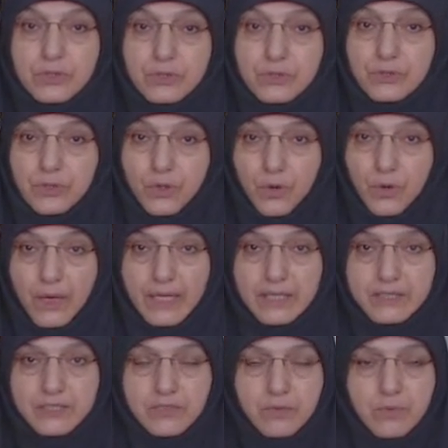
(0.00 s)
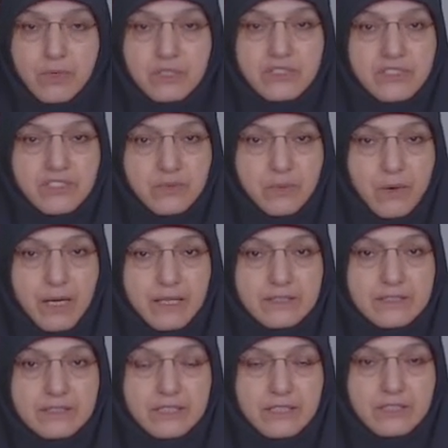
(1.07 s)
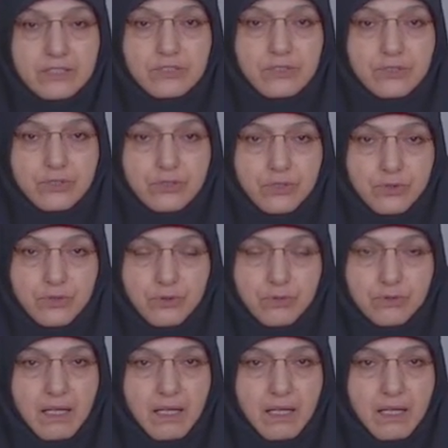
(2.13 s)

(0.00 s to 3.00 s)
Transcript: knowledge was divided into two,